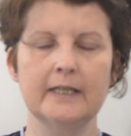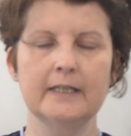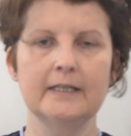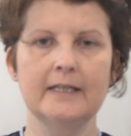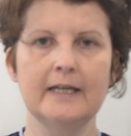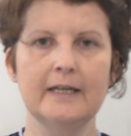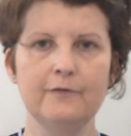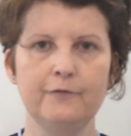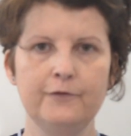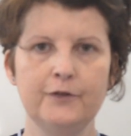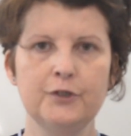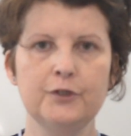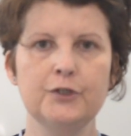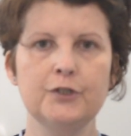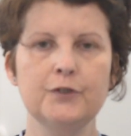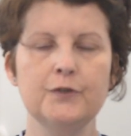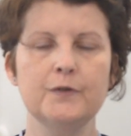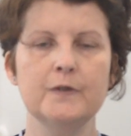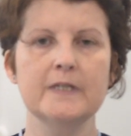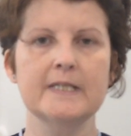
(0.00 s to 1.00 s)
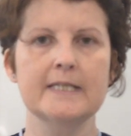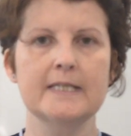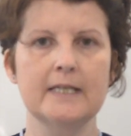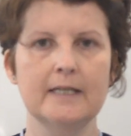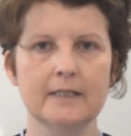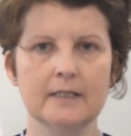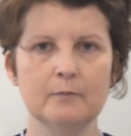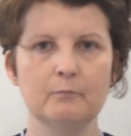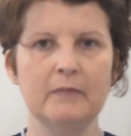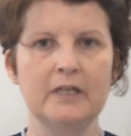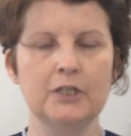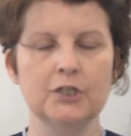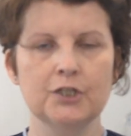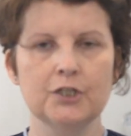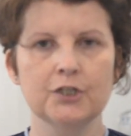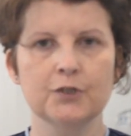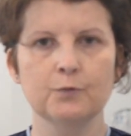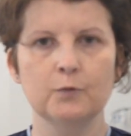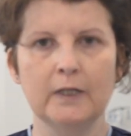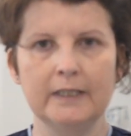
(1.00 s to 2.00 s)
and if you do, certain
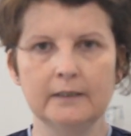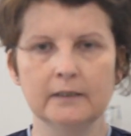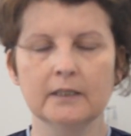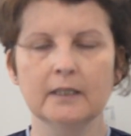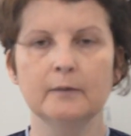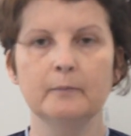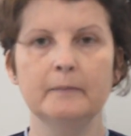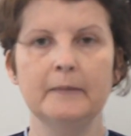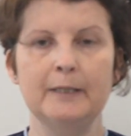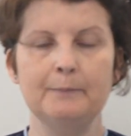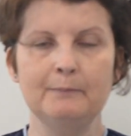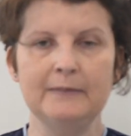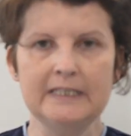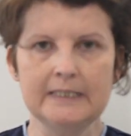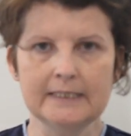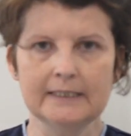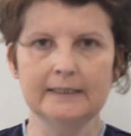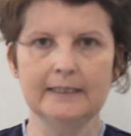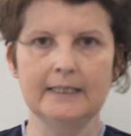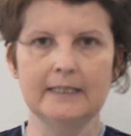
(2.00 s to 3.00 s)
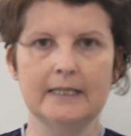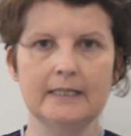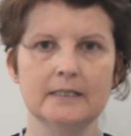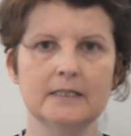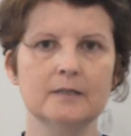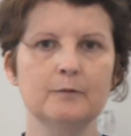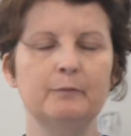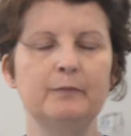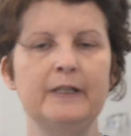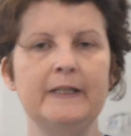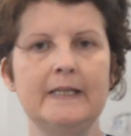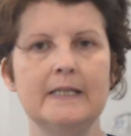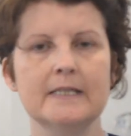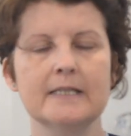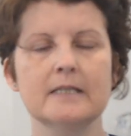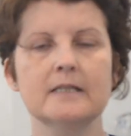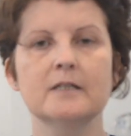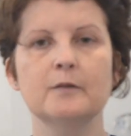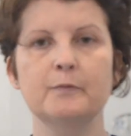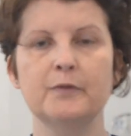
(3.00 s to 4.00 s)
measures will come immediately into
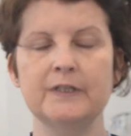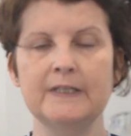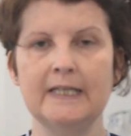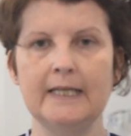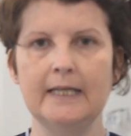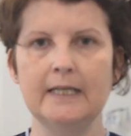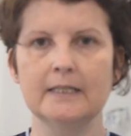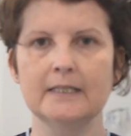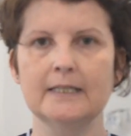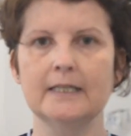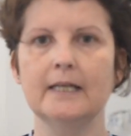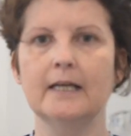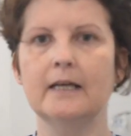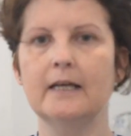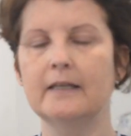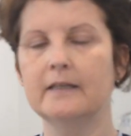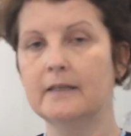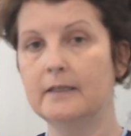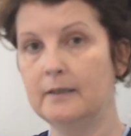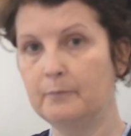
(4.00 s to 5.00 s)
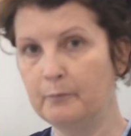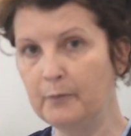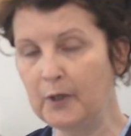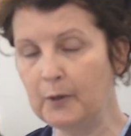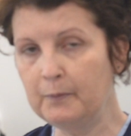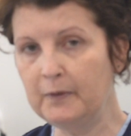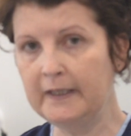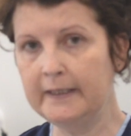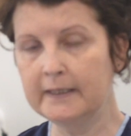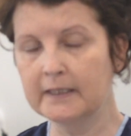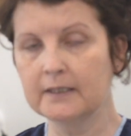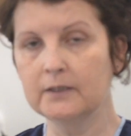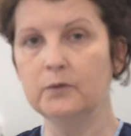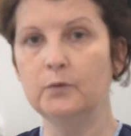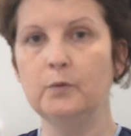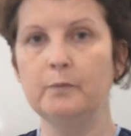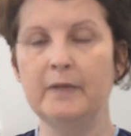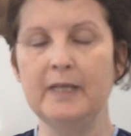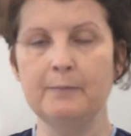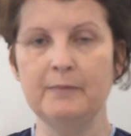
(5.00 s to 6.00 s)
place to protect the public
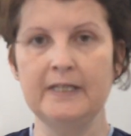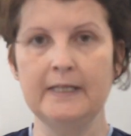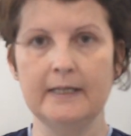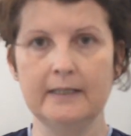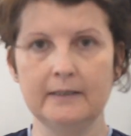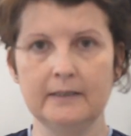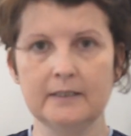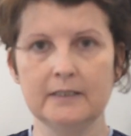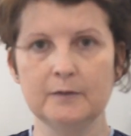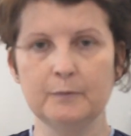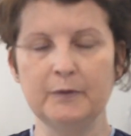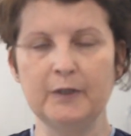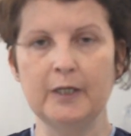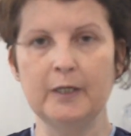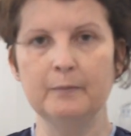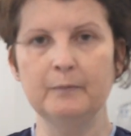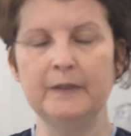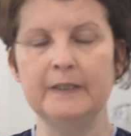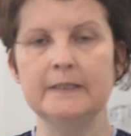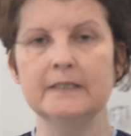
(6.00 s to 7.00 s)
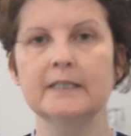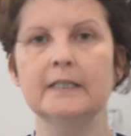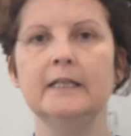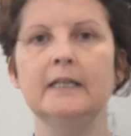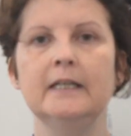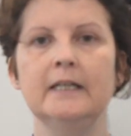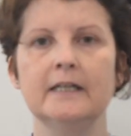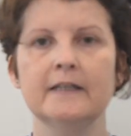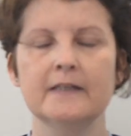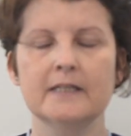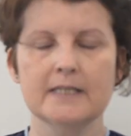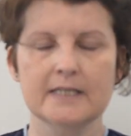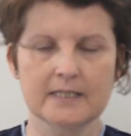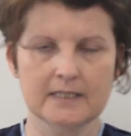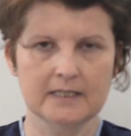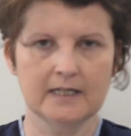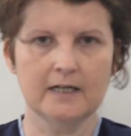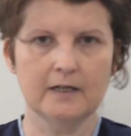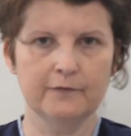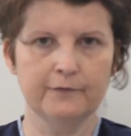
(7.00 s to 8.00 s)
who may be in the department, the
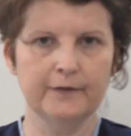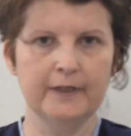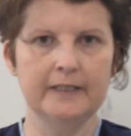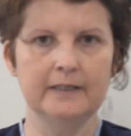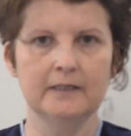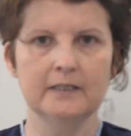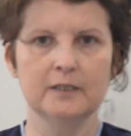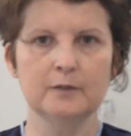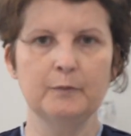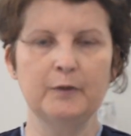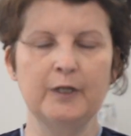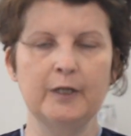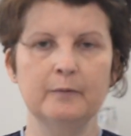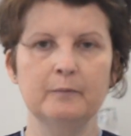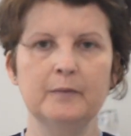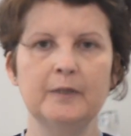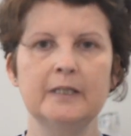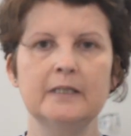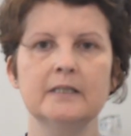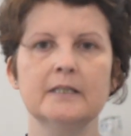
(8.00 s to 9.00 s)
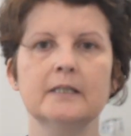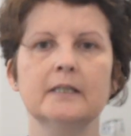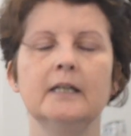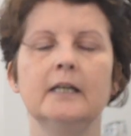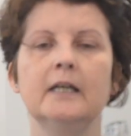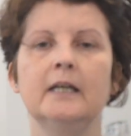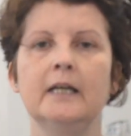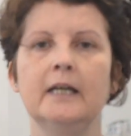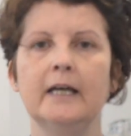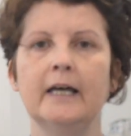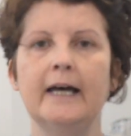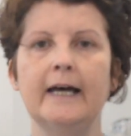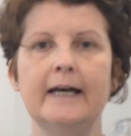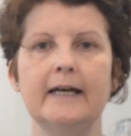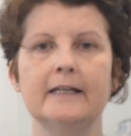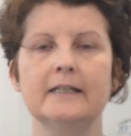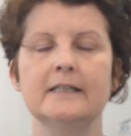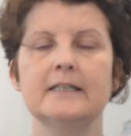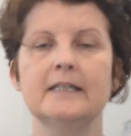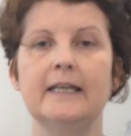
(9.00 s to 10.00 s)
staff in the department,
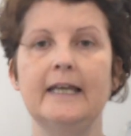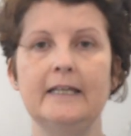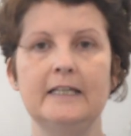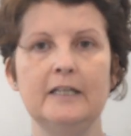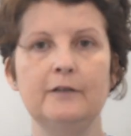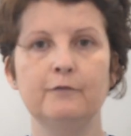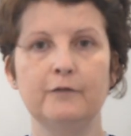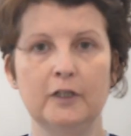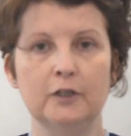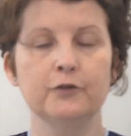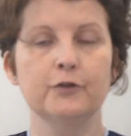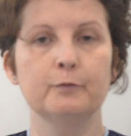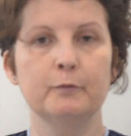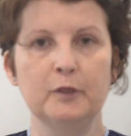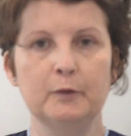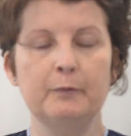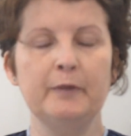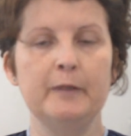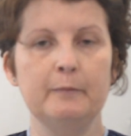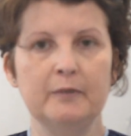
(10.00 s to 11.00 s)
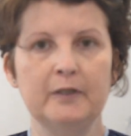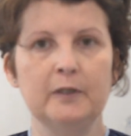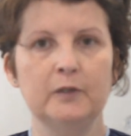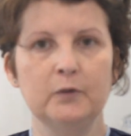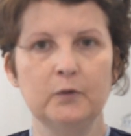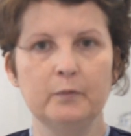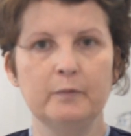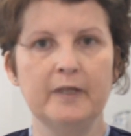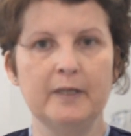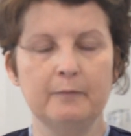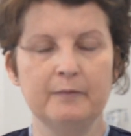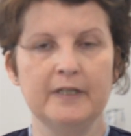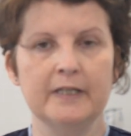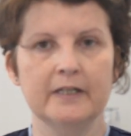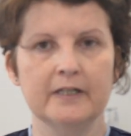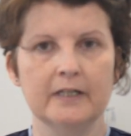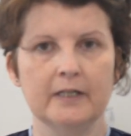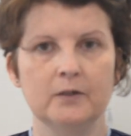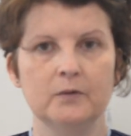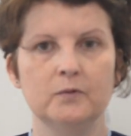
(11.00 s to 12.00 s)
and any vulnerable people who may be
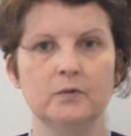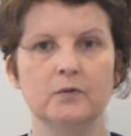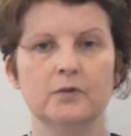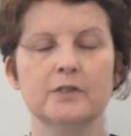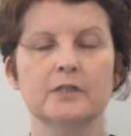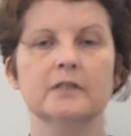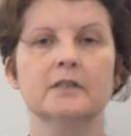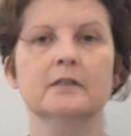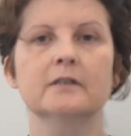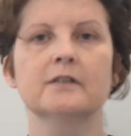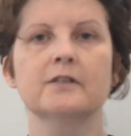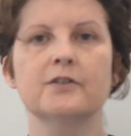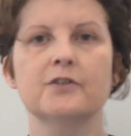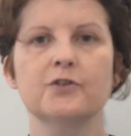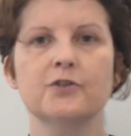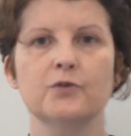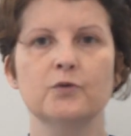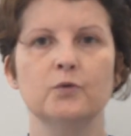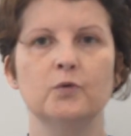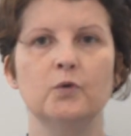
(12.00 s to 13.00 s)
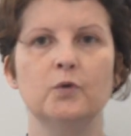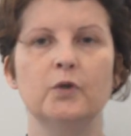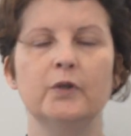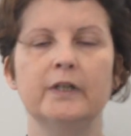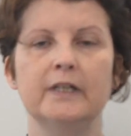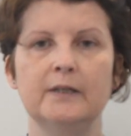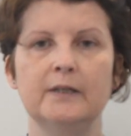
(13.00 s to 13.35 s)
around. So